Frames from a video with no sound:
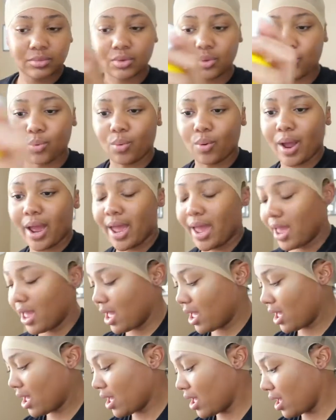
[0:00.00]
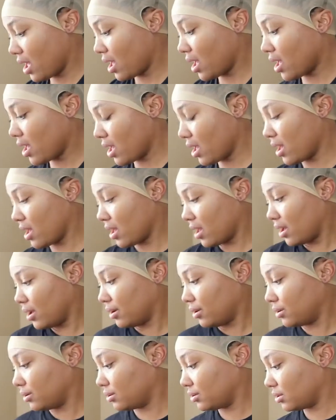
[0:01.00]
Wow.
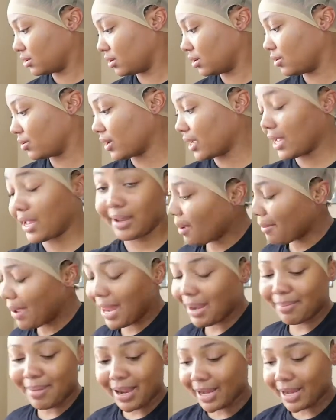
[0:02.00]
Okay, I'm out of